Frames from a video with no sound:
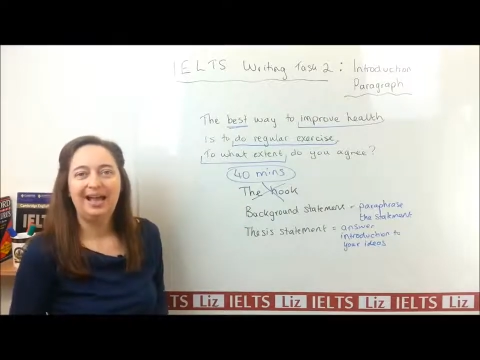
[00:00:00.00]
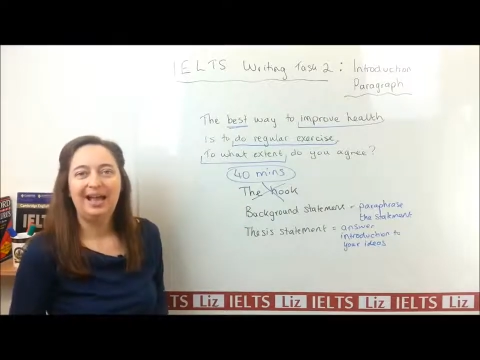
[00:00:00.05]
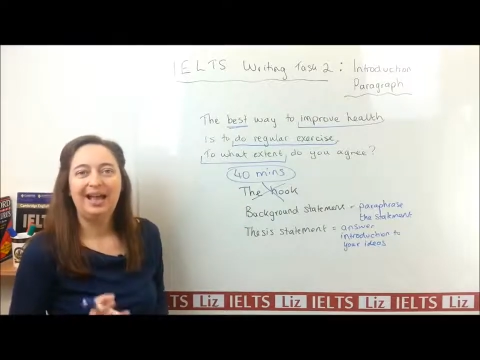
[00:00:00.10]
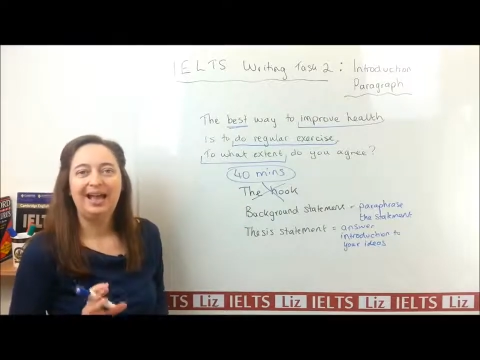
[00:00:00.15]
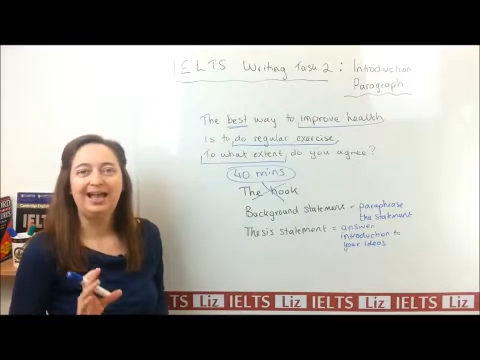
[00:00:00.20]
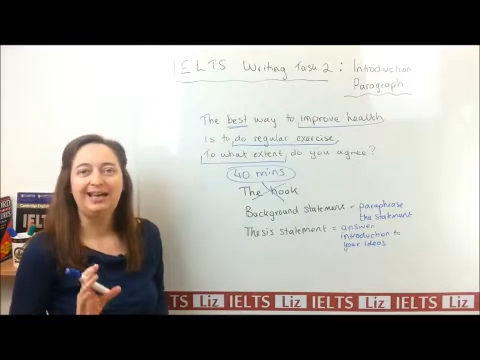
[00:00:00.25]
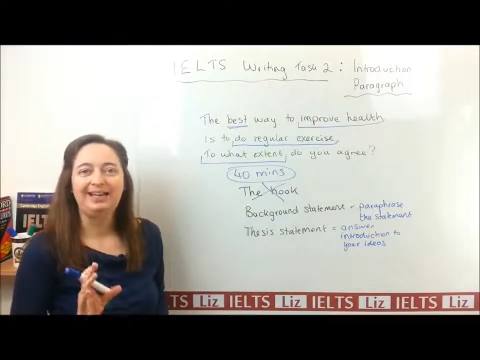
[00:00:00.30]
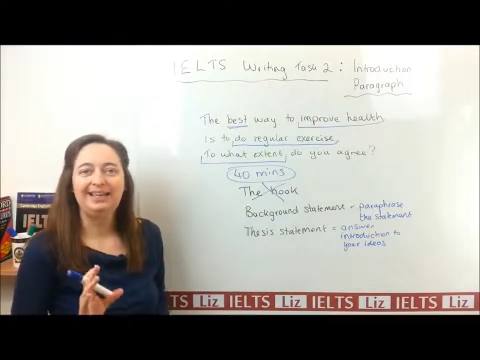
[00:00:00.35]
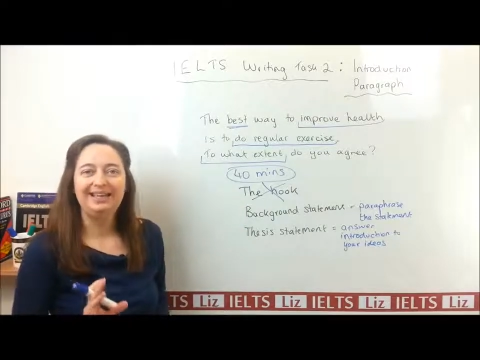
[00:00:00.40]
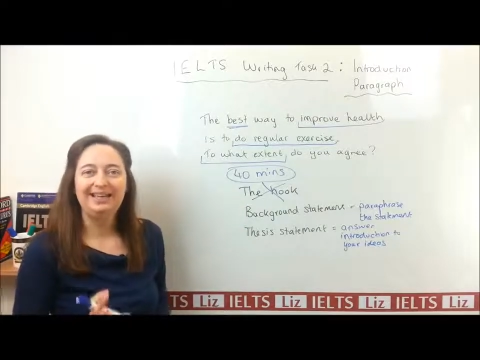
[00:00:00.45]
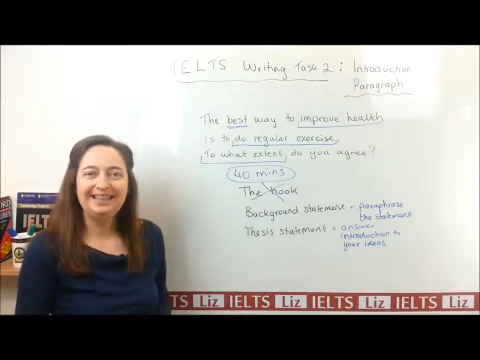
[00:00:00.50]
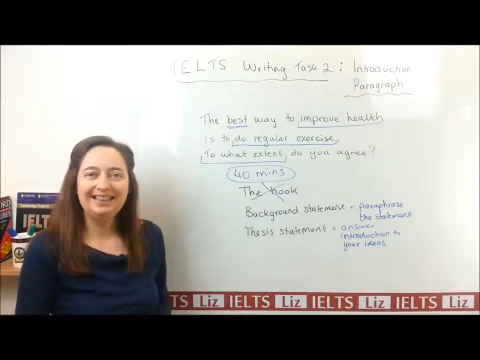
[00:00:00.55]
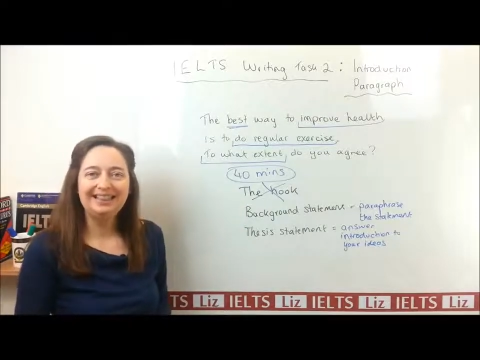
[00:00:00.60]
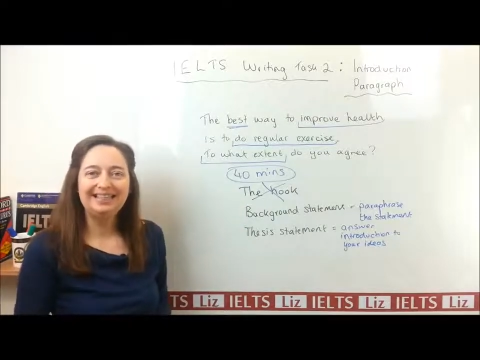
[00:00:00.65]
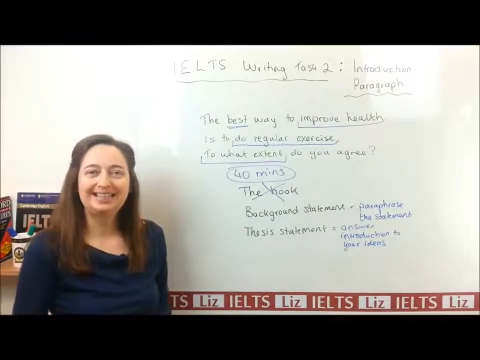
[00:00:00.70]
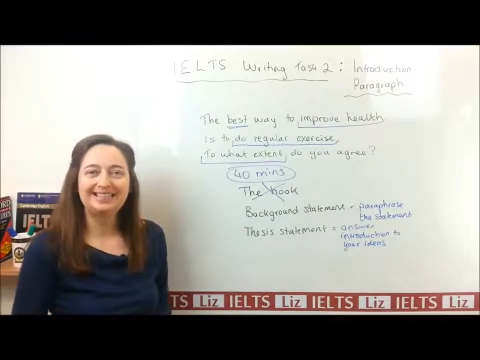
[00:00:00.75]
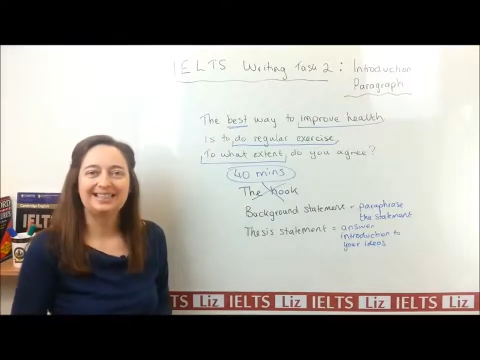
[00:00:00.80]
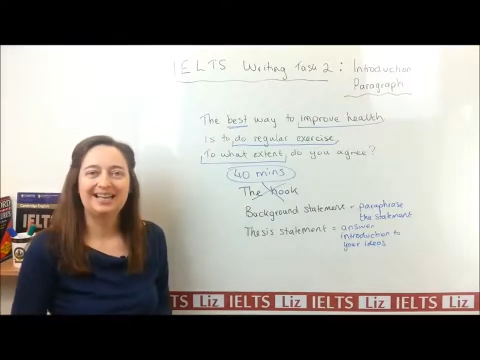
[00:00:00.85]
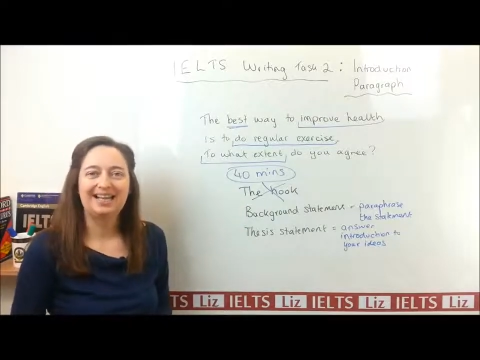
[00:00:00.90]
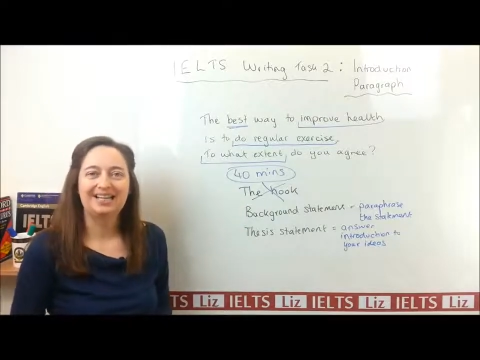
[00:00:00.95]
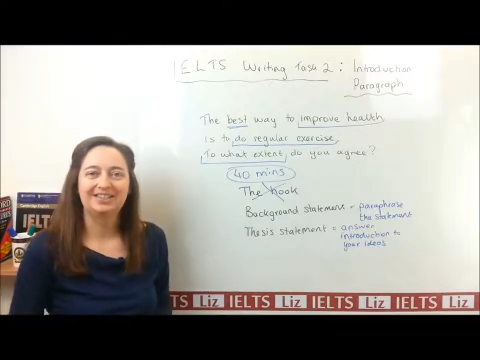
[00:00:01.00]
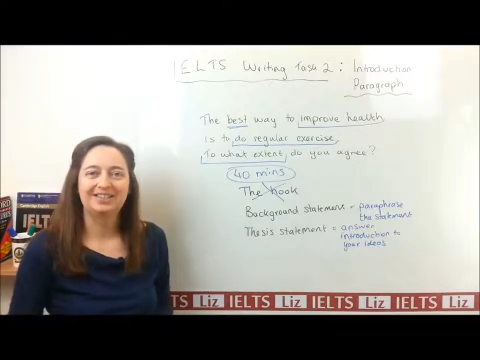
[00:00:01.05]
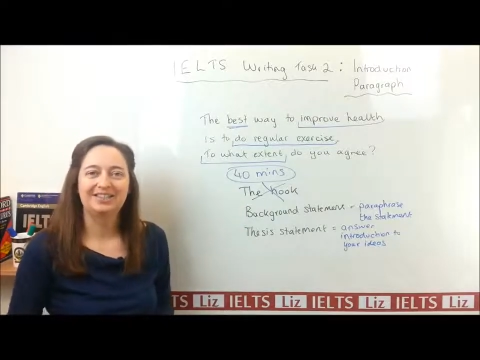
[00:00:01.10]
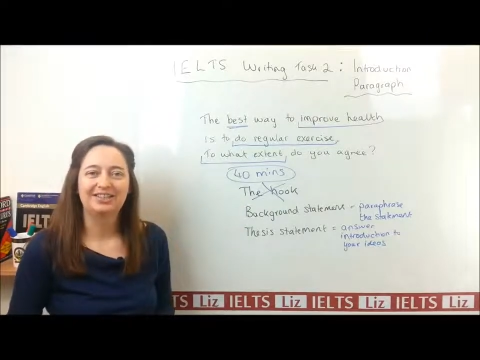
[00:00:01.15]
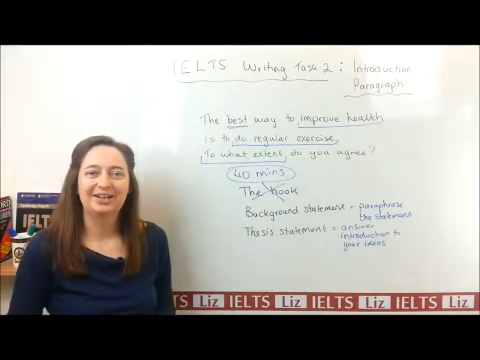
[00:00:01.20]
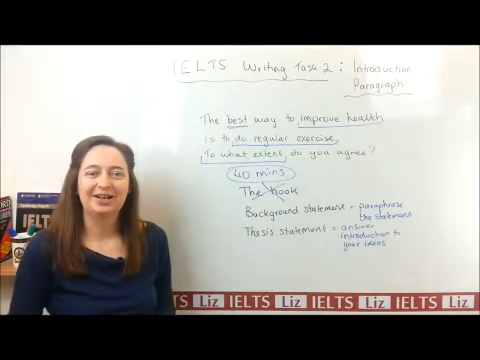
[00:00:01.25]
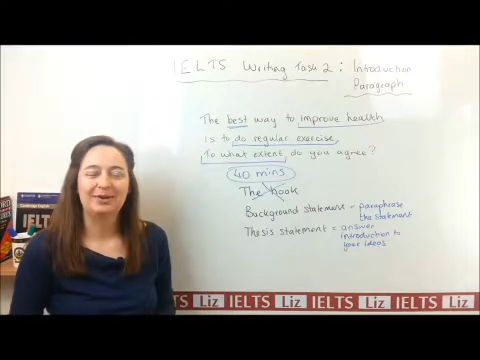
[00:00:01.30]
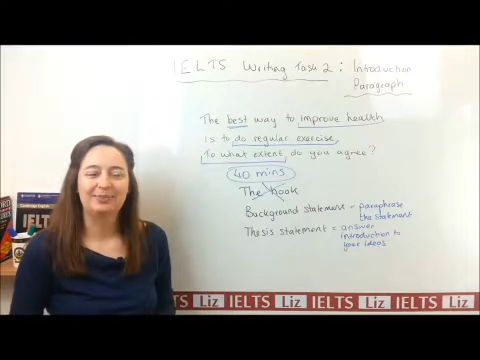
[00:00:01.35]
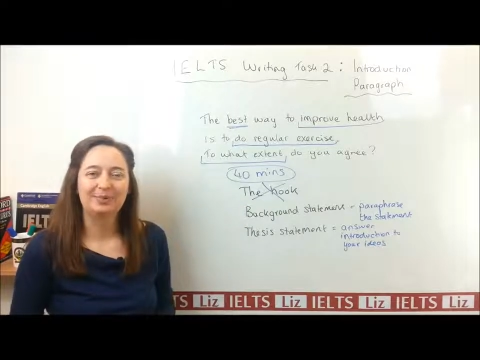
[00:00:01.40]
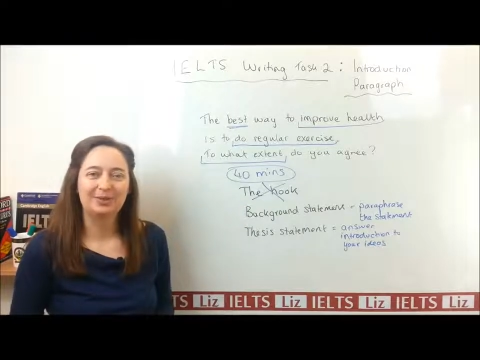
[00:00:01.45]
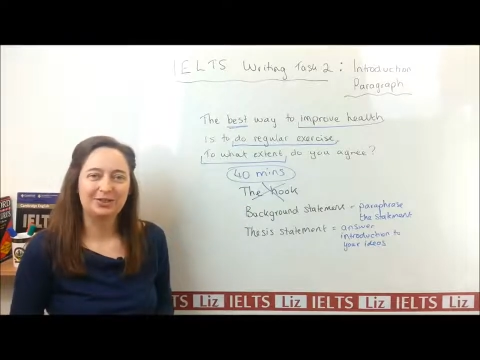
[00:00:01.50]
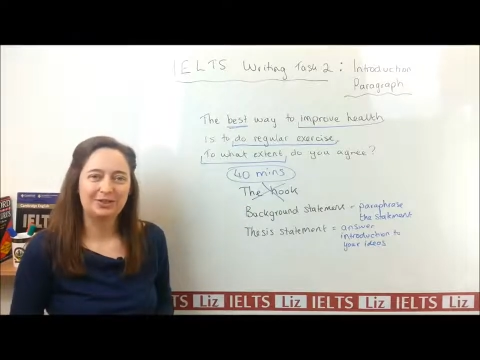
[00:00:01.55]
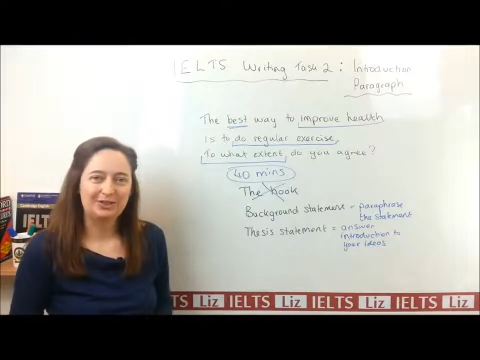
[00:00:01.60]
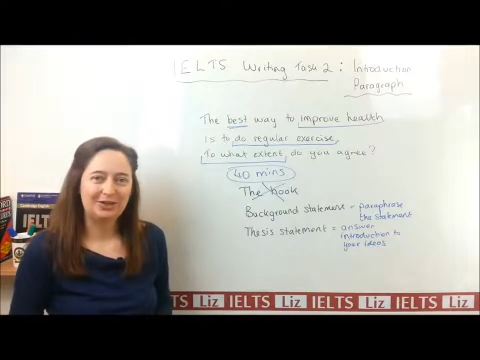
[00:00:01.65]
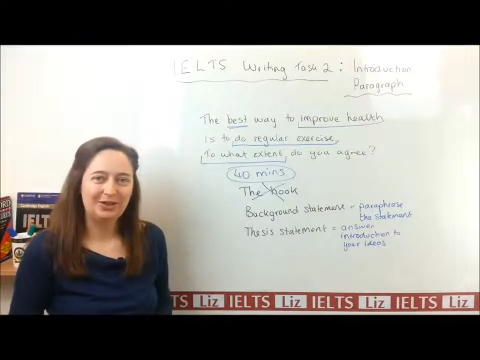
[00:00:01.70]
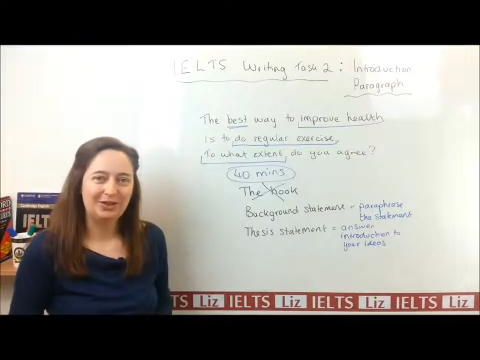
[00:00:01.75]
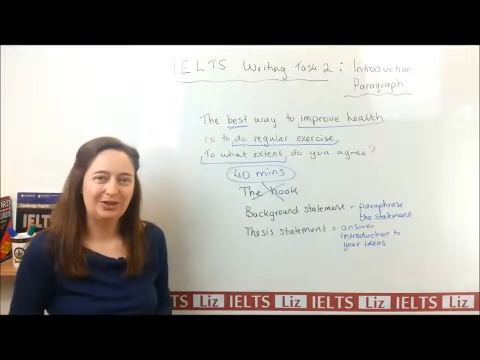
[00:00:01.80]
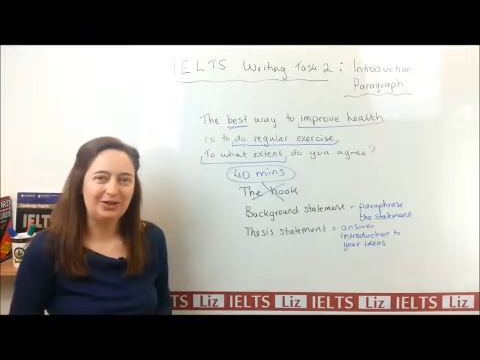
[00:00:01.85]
And in this lesson, I'm going to show